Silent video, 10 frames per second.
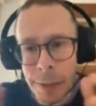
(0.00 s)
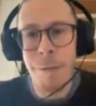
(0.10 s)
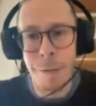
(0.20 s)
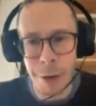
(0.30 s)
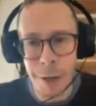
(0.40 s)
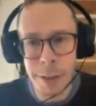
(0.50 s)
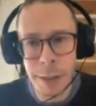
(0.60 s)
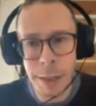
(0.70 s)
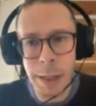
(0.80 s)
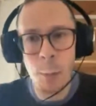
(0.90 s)
different
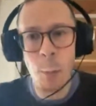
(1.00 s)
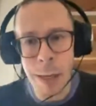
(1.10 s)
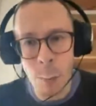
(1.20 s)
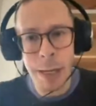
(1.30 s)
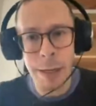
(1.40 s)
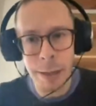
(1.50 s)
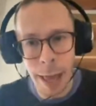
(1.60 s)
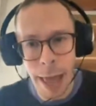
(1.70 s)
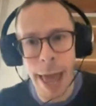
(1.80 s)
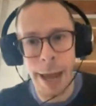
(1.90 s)
in the way we
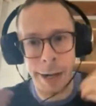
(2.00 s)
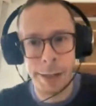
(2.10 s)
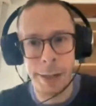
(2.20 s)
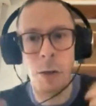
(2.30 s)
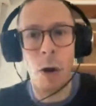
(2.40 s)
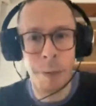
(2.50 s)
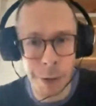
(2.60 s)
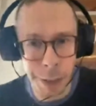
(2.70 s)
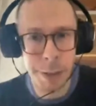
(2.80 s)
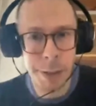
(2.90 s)
act and
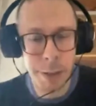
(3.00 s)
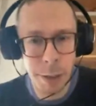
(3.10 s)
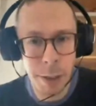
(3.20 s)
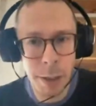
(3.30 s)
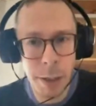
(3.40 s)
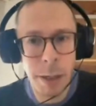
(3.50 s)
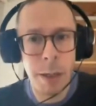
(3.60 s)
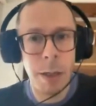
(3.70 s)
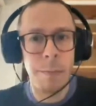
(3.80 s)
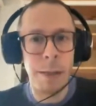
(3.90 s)
operate.
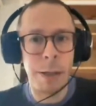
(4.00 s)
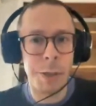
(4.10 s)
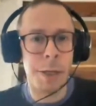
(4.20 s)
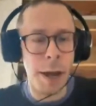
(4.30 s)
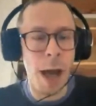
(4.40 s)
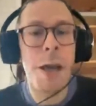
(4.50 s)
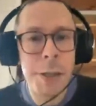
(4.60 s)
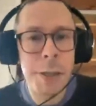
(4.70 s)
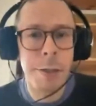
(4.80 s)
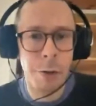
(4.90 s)
Because in
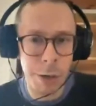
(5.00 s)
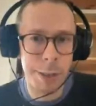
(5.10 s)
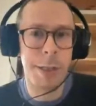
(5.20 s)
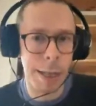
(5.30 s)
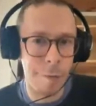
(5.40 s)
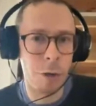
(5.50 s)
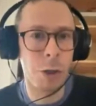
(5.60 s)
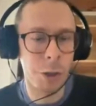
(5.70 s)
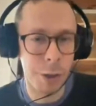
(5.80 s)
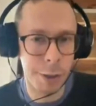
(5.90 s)
us, there is this self
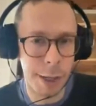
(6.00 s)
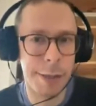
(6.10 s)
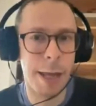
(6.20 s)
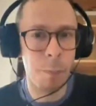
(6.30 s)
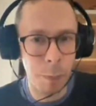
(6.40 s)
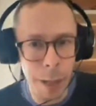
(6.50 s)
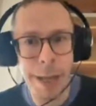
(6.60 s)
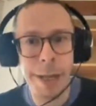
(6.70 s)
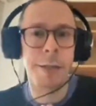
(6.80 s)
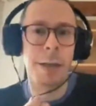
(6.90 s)
consciousness that
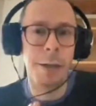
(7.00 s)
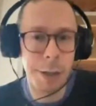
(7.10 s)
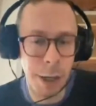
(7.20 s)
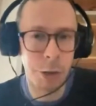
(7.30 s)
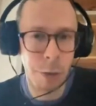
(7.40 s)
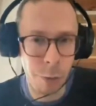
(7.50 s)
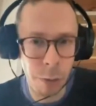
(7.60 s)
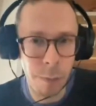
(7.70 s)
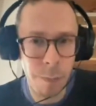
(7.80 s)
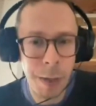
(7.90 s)
plays an essential
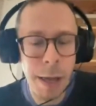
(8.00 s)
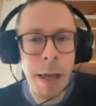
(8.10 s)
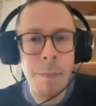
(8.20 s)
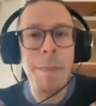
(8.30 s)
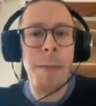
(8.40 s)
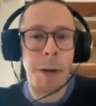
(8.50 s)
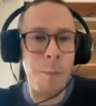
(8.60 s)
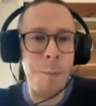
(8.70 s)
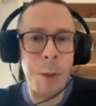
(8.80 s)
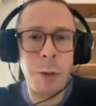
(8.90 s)
role. Maybe a
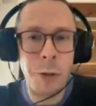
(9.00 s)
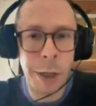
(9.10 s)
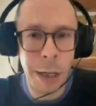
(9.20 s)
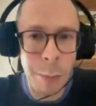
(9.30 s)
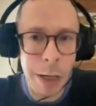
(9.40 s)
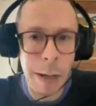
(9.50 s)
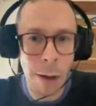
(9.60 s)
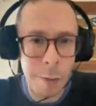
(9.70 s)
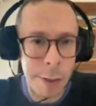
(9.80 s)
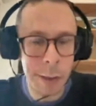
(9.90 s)
computer can bring
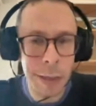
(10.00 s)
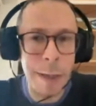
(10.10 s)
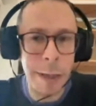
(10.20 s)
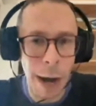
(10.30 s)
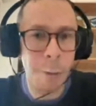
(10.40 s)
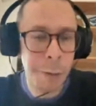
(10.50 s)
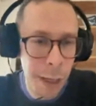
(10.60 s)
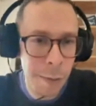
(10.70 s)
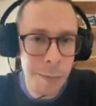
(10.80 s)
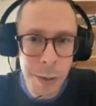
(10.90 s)
about similar
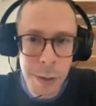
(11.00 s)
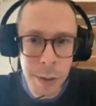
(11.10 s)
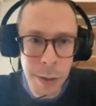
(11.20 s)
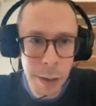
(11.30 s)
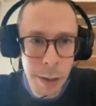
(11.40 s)
outcomes,